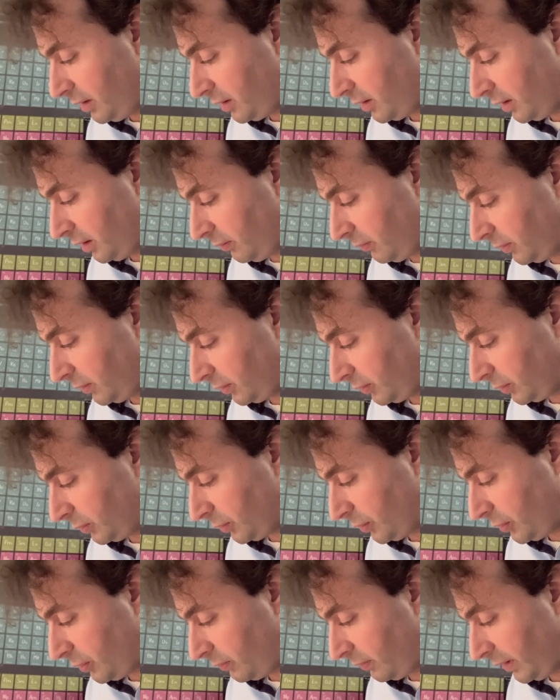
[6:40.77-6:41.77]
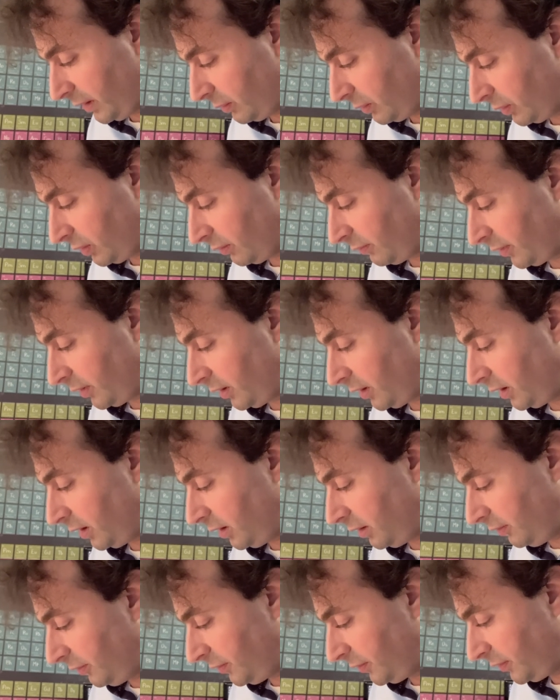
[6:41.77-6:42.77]
equal to square root of a
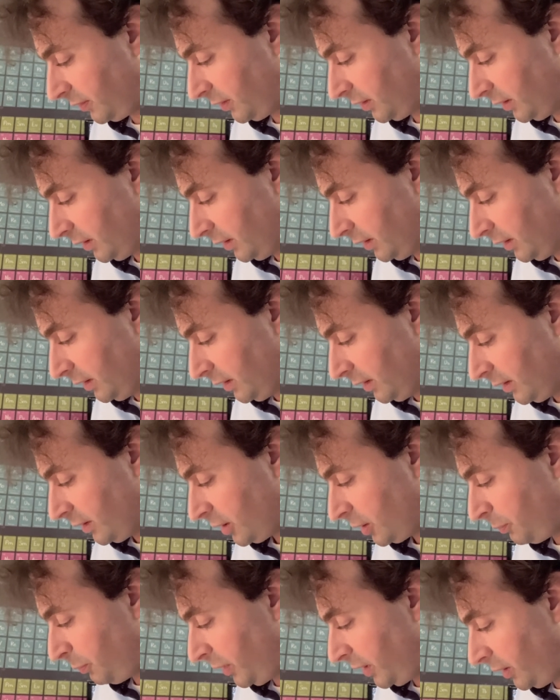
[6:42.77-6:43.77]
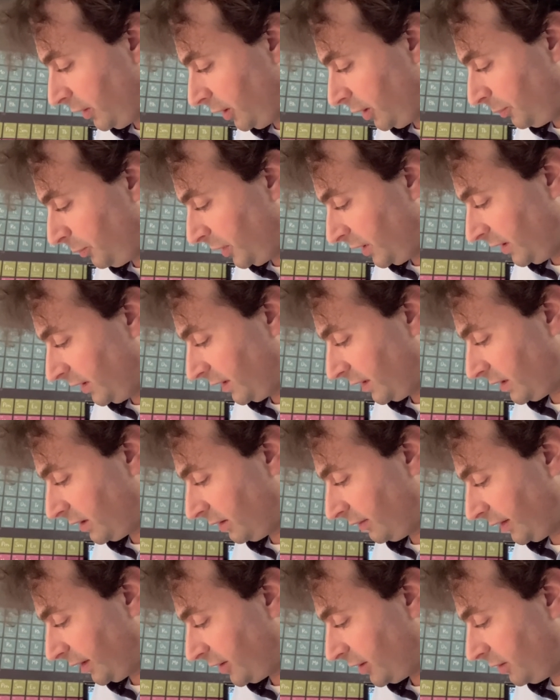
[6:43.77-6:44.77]
half spin up in the x
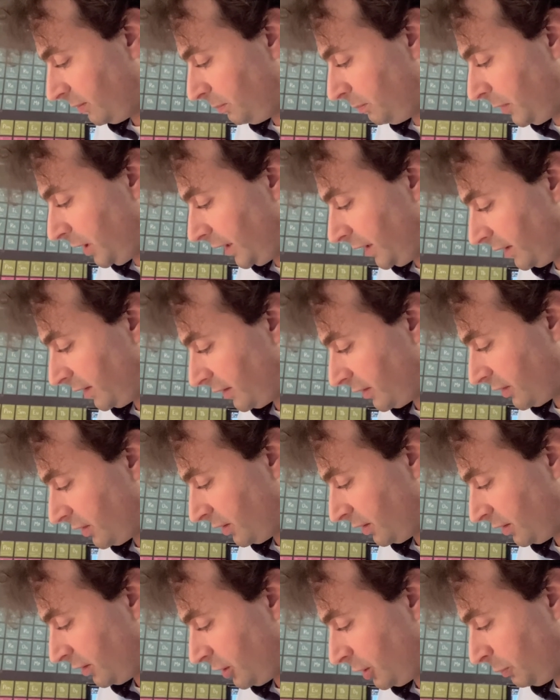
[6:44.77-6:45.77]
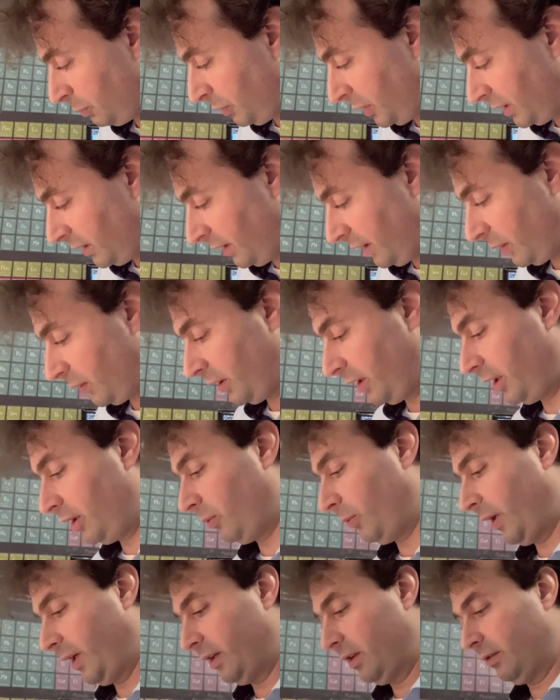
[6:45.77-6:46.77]
direction minus spin down in the
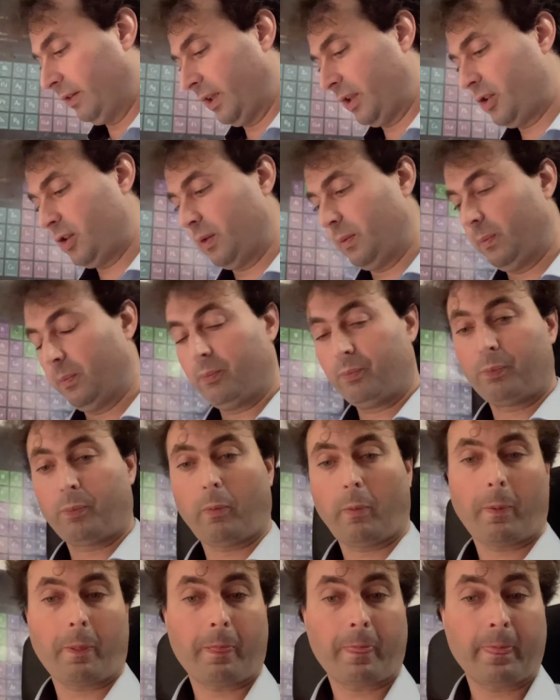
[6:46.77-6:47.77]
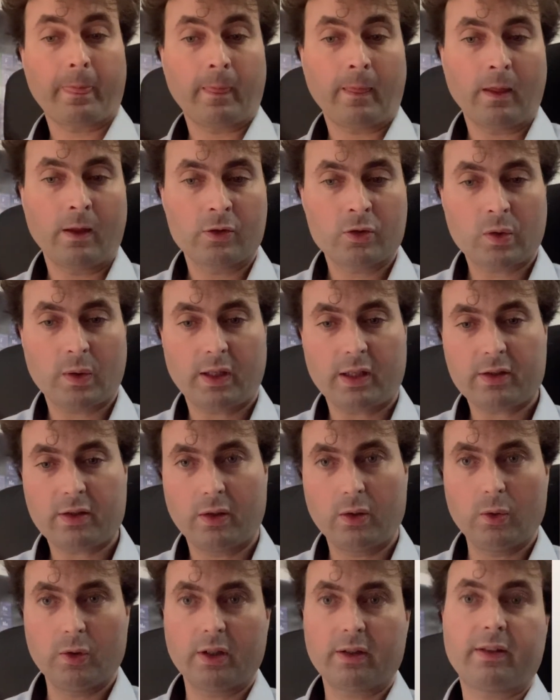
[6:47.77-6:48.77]
y direction. So that's a
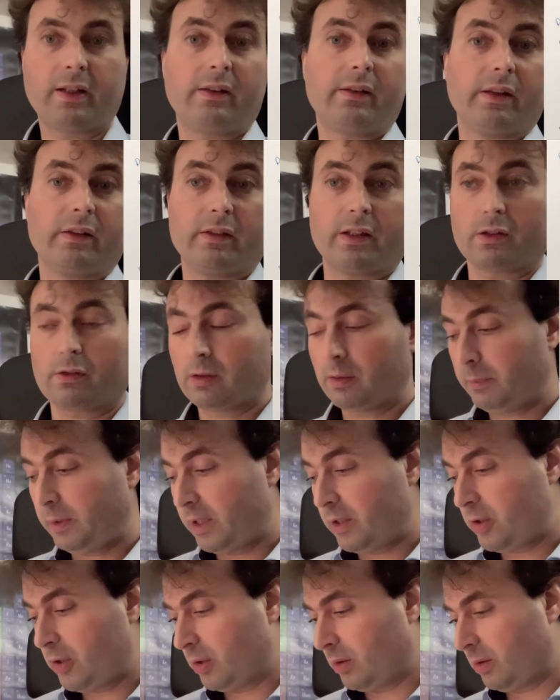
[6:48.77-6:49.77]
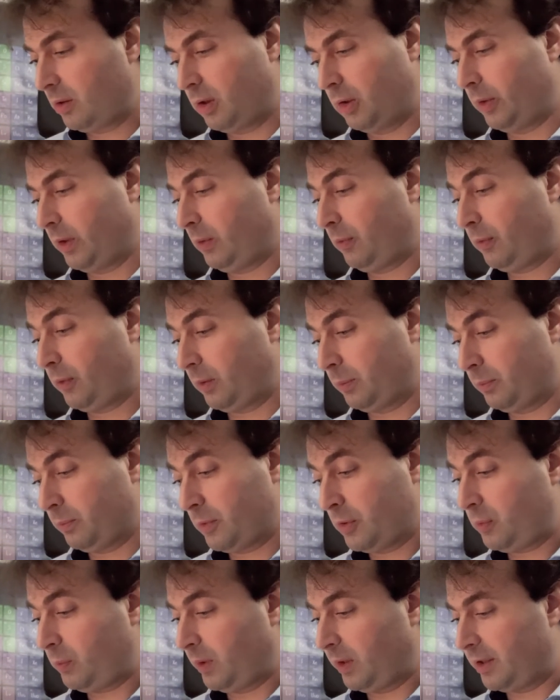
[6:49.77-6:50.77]
unitary transformation going from
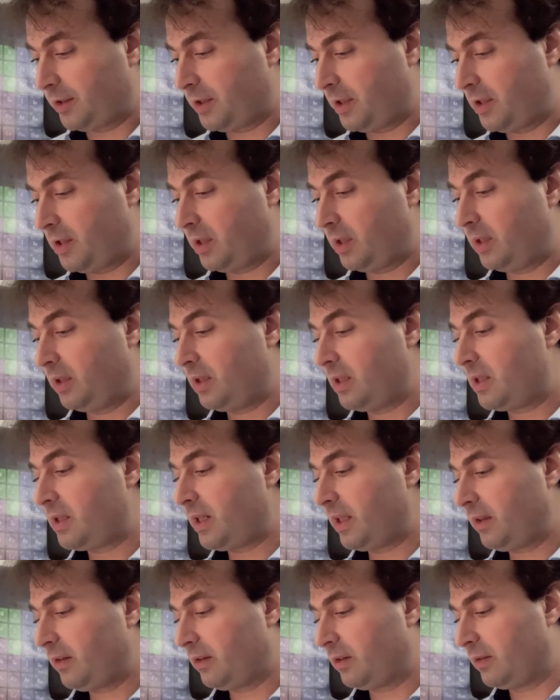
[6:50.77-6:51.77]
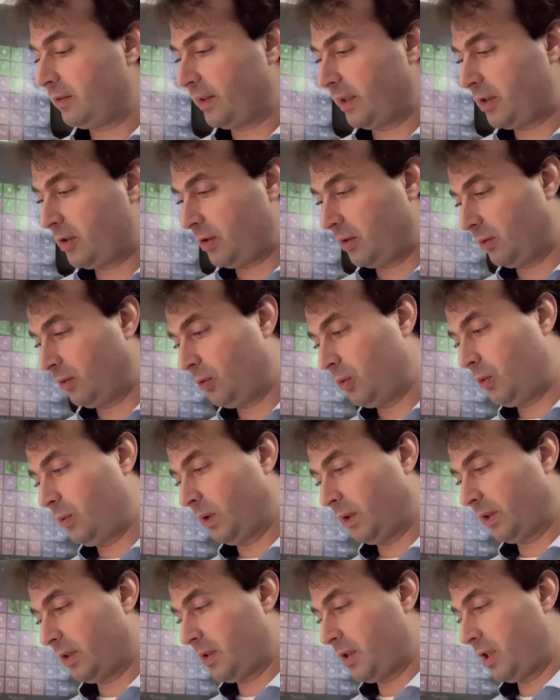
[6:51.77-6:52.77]
quantization in the z direction to
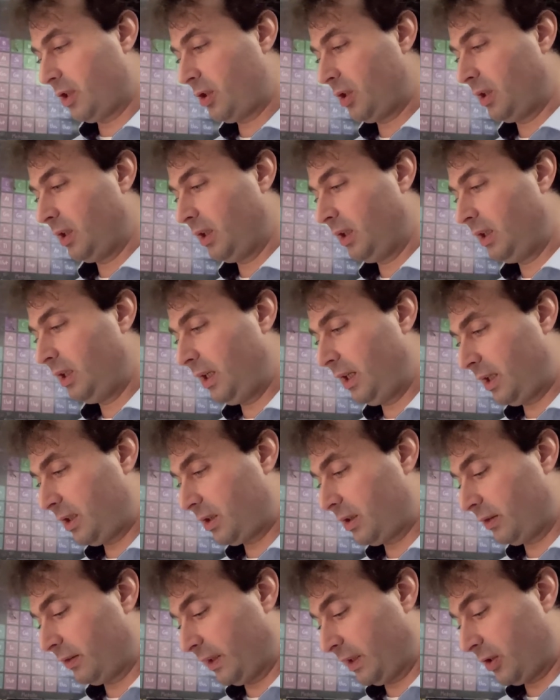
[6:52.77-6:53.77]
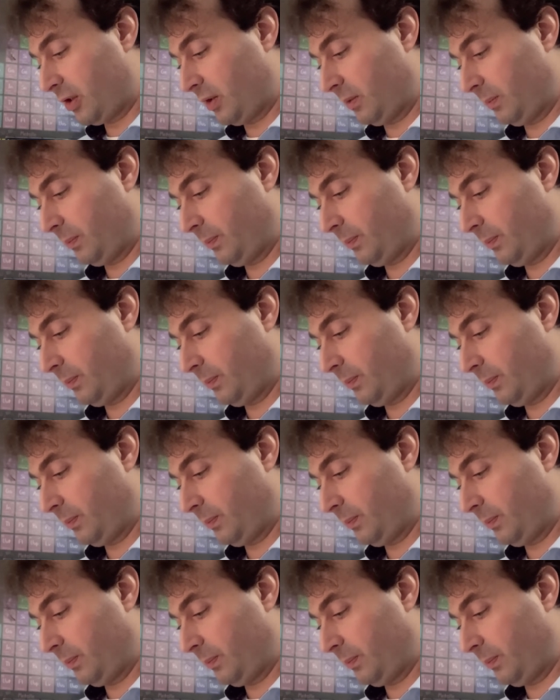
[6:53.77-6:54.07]
quantization in the x direction.